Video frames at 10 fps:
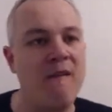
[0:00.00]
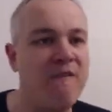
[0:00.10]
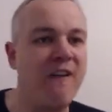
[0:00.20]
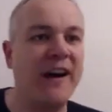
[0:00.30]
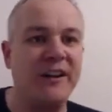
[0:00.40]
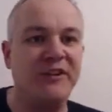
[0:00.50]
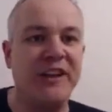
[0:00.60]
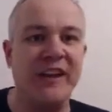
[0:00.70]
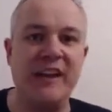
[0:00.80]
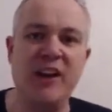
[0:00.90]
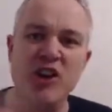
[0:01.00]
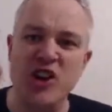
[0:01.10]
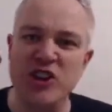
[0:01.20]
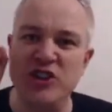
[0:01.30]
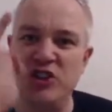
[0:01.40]
fires it in.
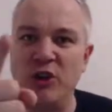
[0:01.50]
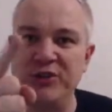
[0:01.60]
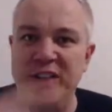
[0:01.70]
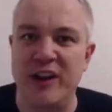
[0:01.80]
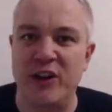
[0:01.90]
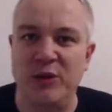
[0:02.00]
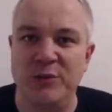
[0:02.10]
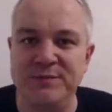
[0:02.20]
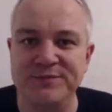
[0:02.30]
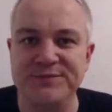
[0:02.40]
Dos Zero.